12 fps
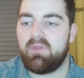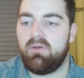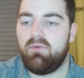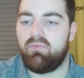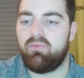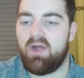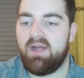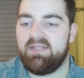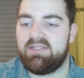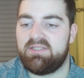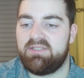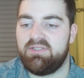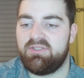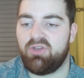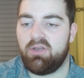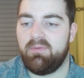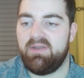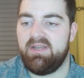Right,
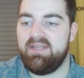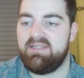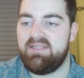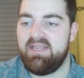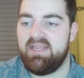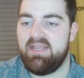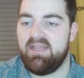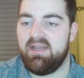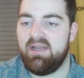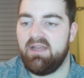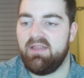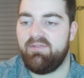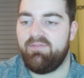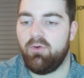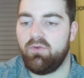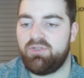Solomon is the fourth.